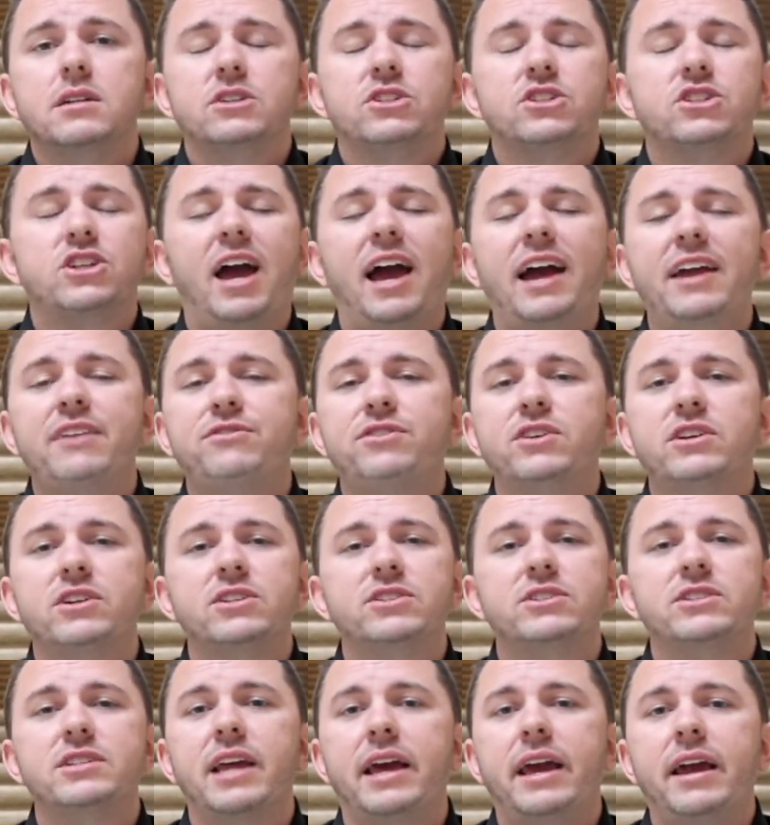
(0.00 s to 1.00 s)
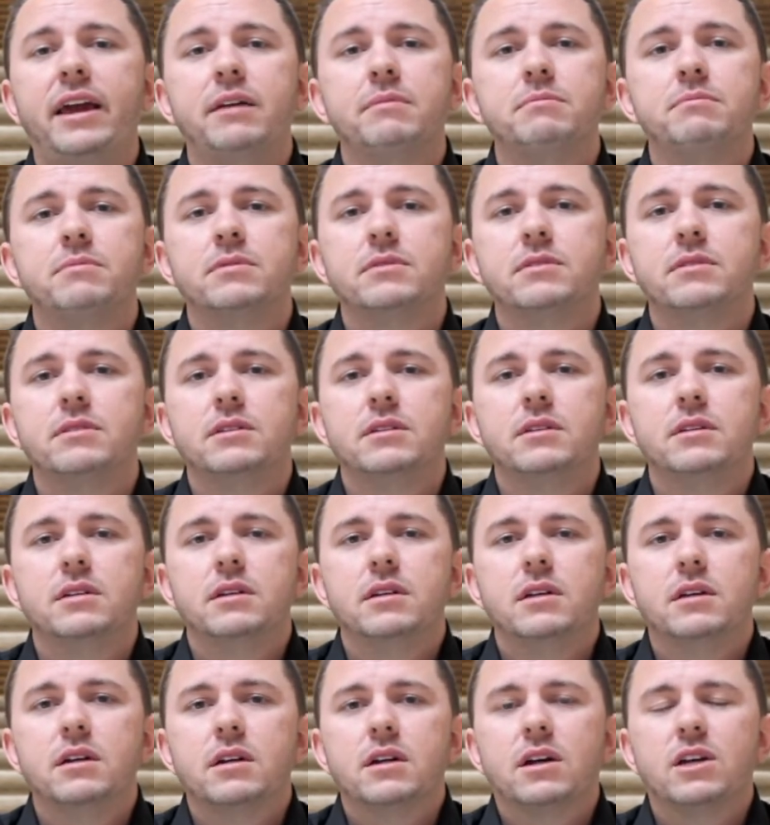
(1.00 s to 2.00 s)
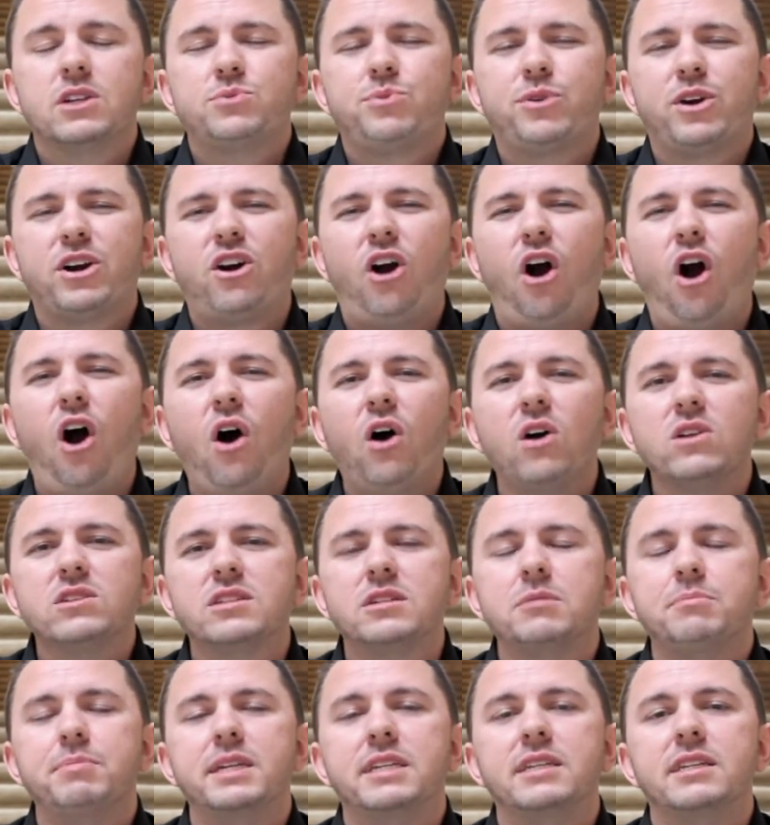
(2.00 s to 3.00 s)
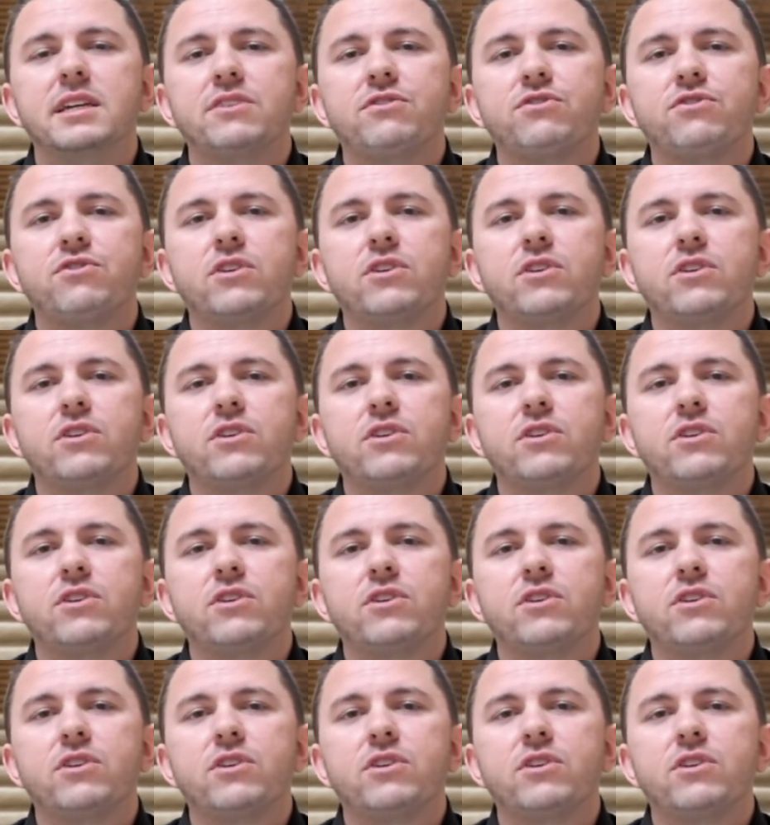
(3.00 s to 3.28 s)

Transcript: shine for his name. We're called to be